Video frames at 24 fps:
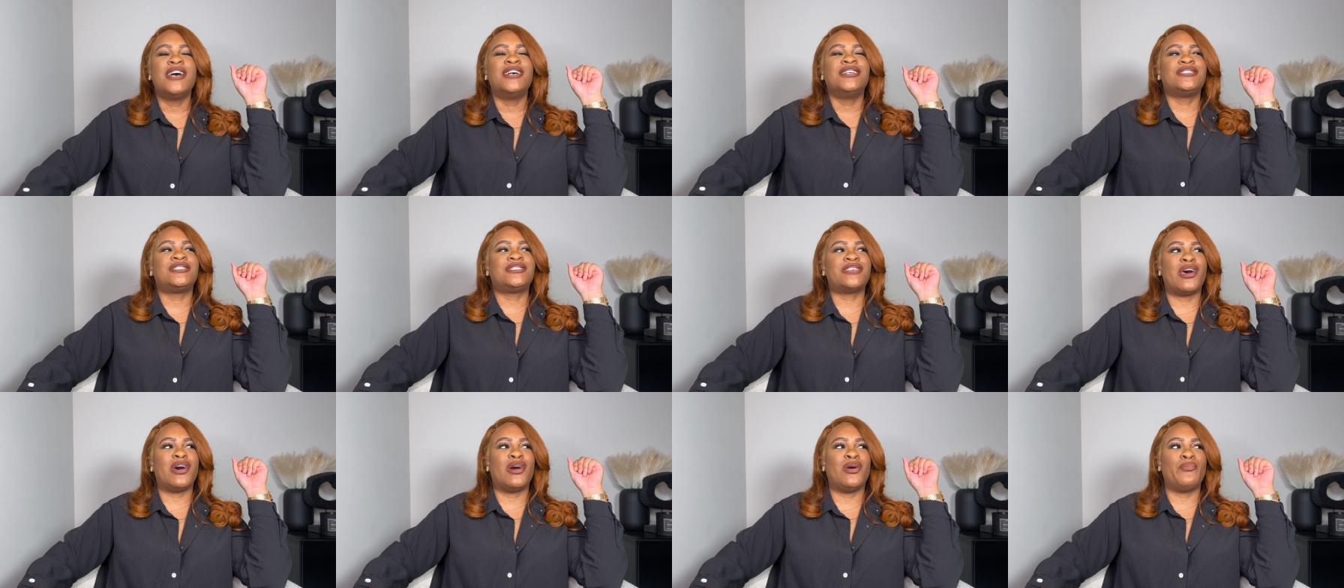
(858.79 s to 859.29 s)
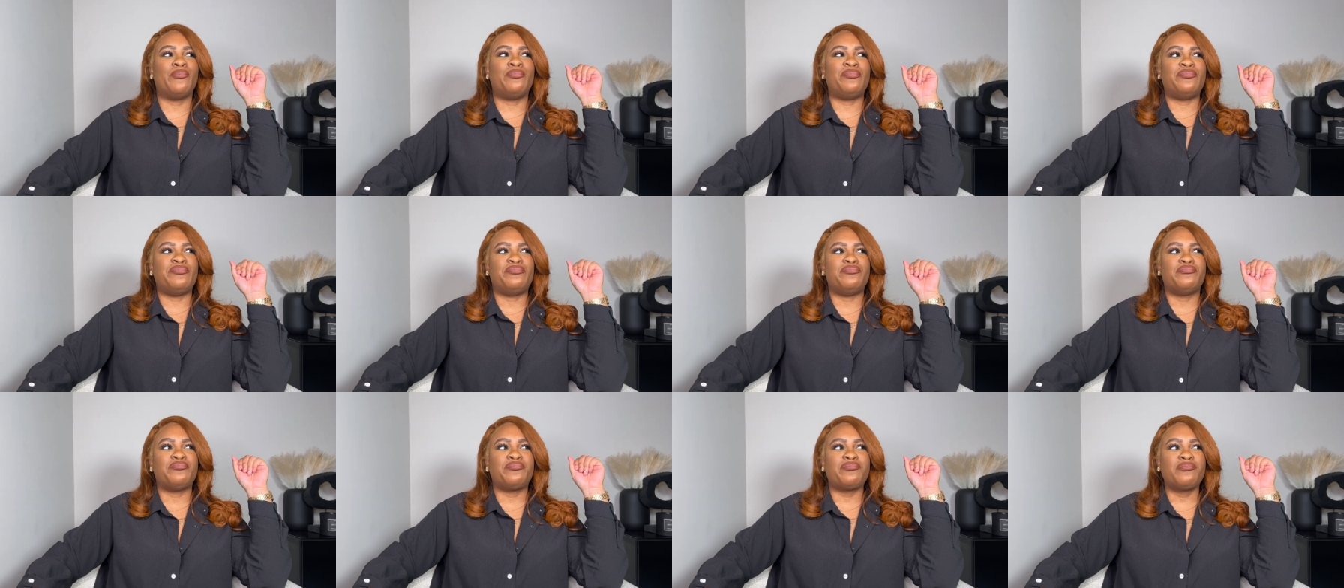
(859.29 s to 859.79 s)
So
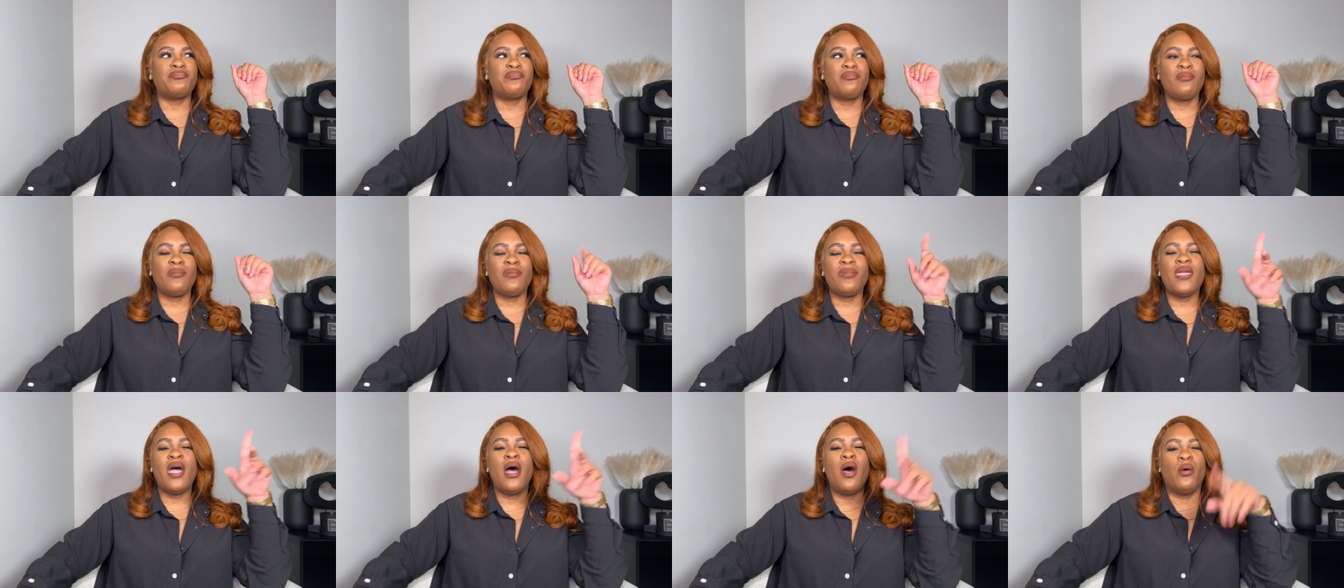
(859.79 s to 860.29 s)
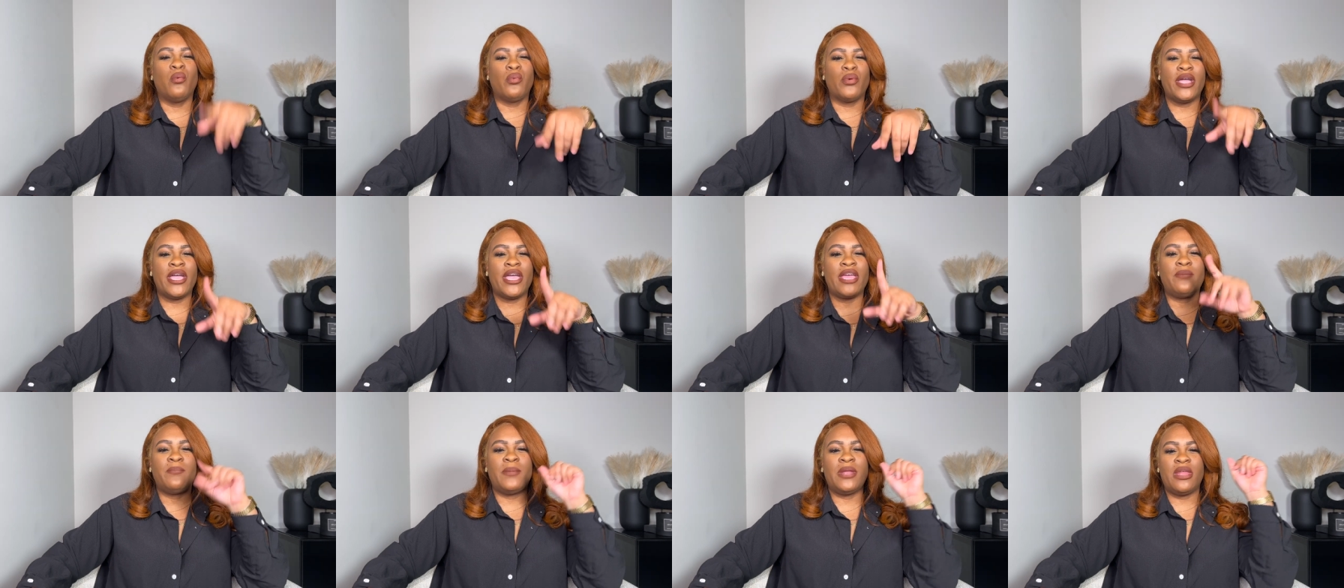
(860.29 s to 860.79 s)
a
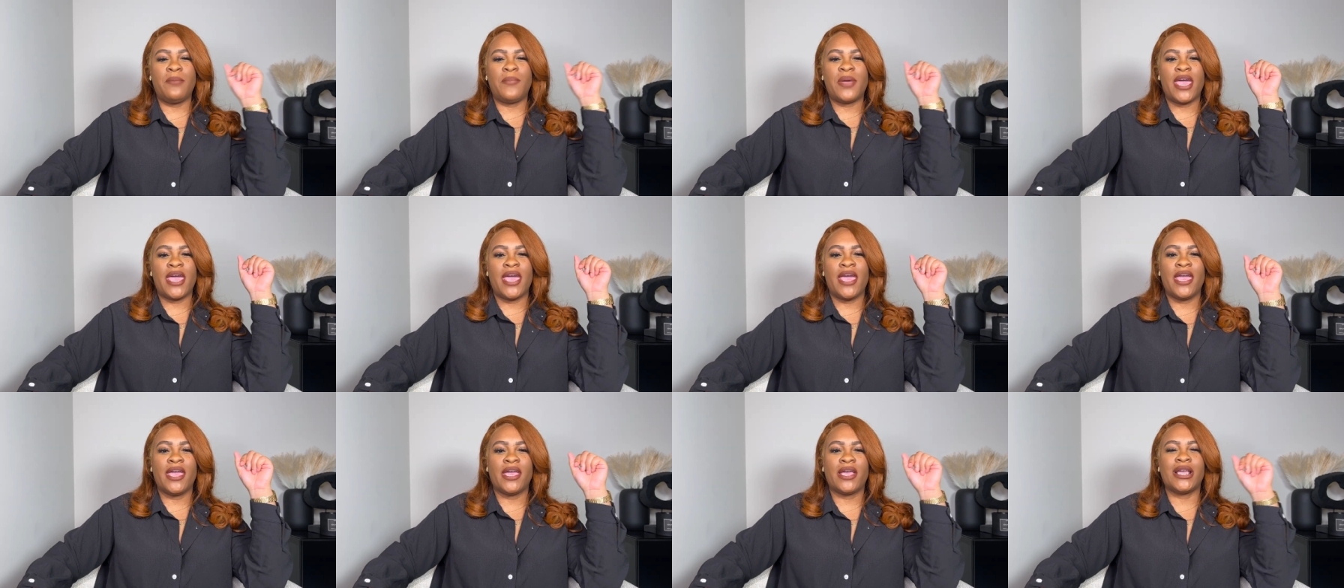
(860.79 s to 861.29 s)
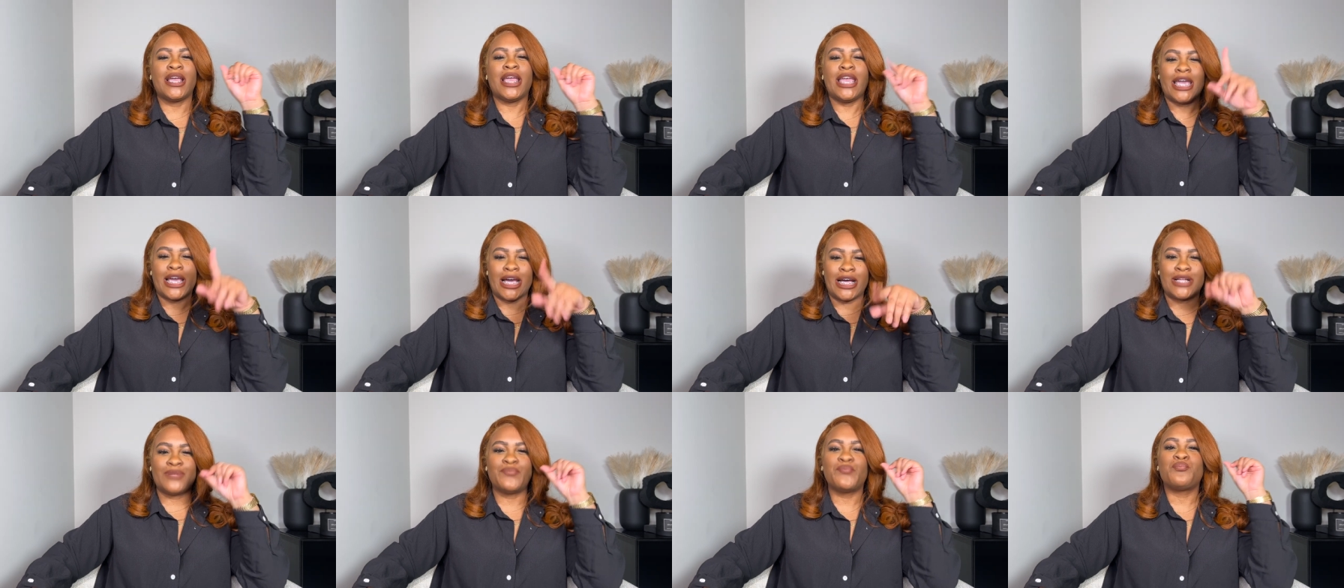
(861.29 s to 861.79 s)
red mini bag,
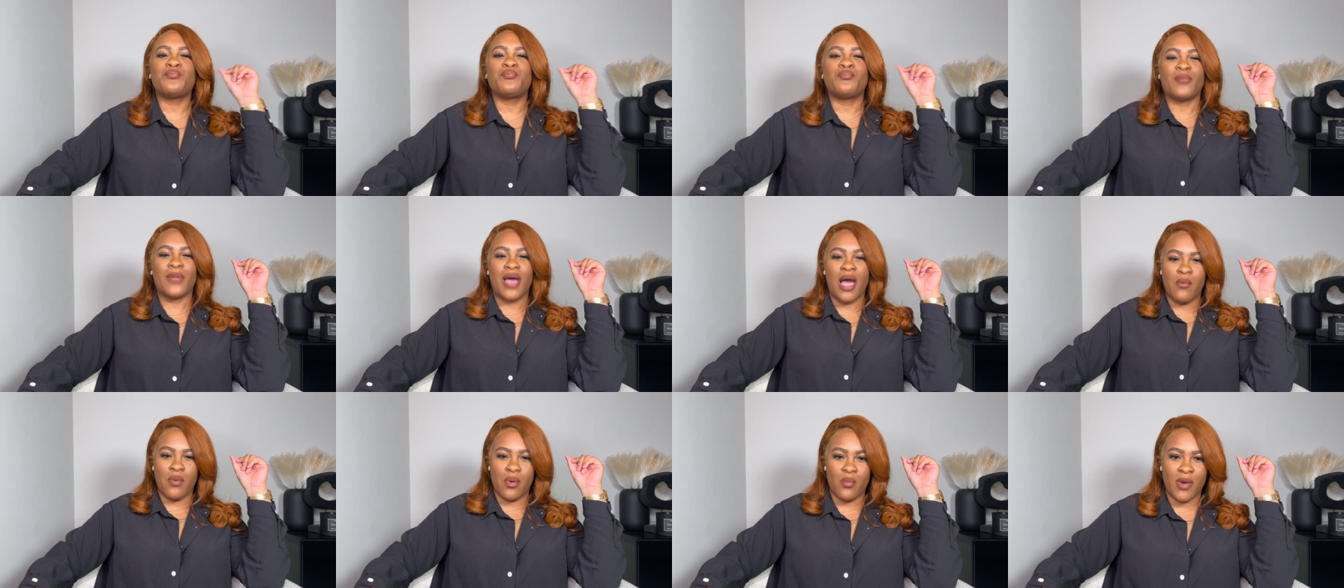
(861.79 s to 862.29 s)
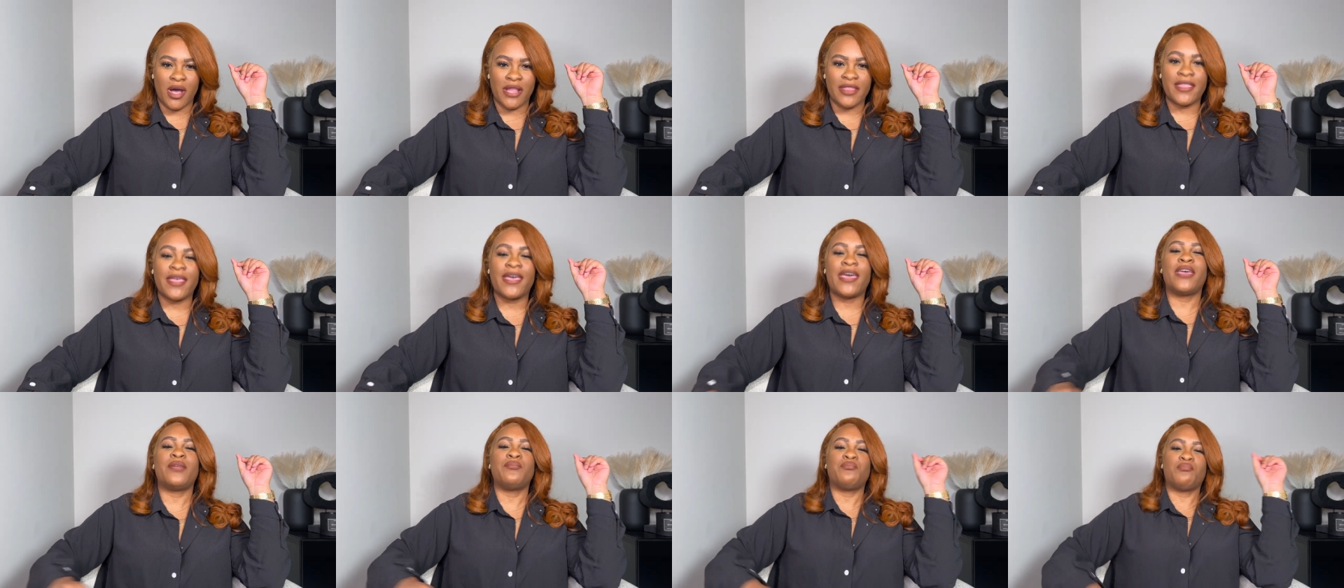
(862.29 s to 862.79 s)
yeah, I would want that.